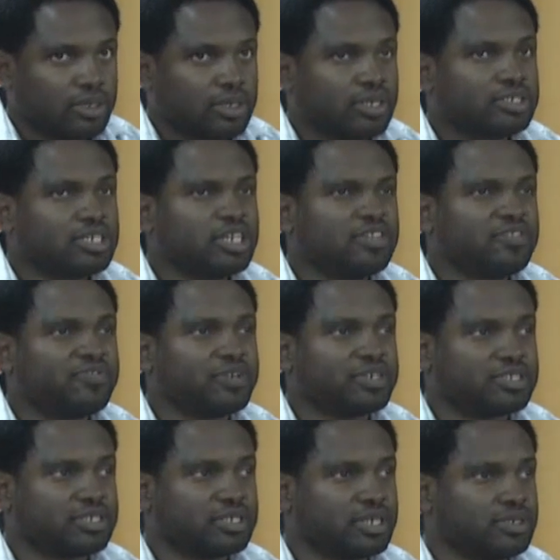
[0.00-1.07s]
I'll tell you the
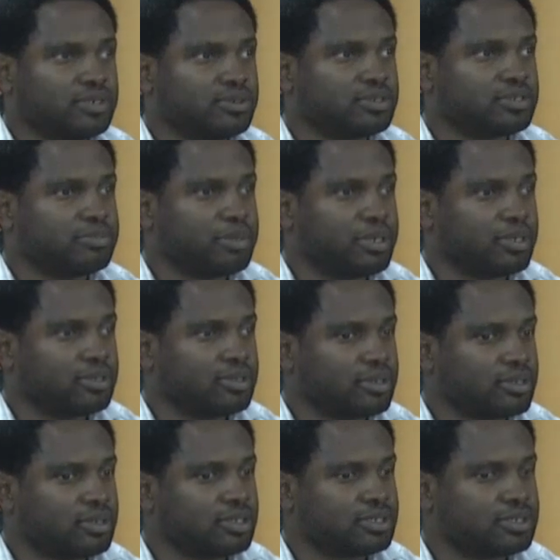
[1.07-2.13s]
first thing I noticed
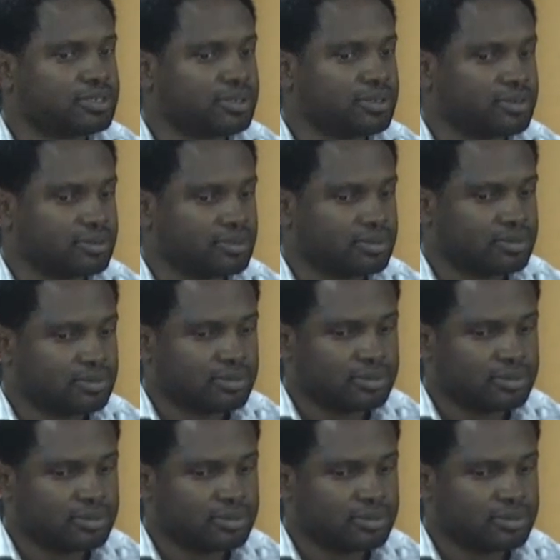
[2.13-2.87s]
about this song.